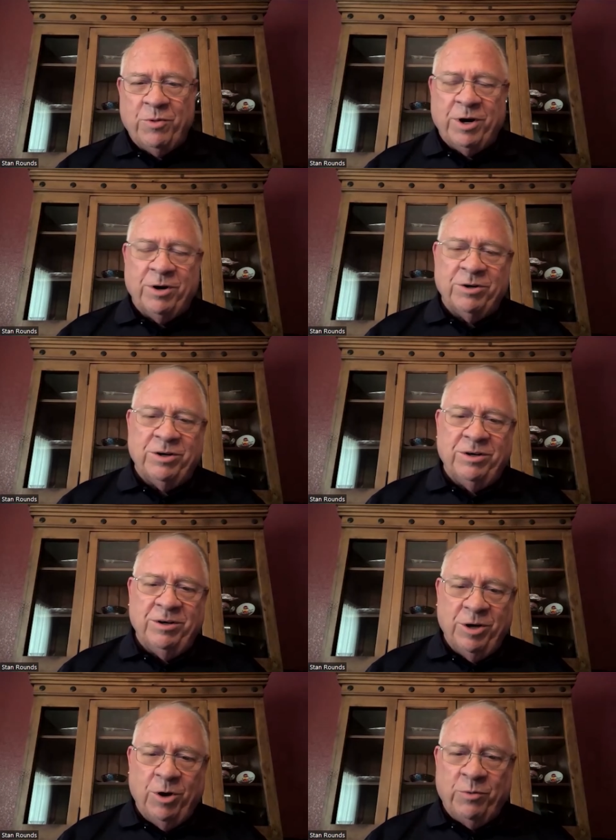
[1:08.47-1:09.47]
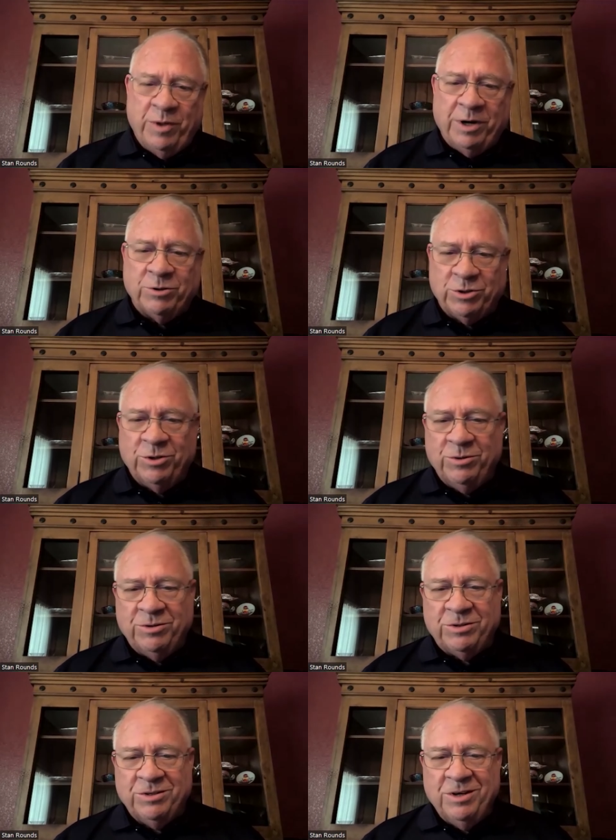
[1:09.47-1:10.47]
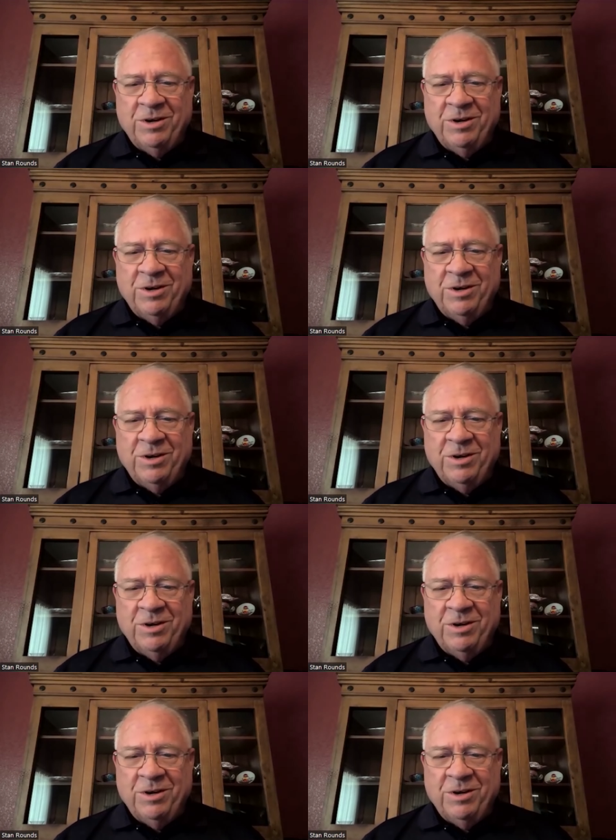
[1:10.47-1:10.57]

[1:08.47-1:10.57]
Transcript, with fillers: their know their students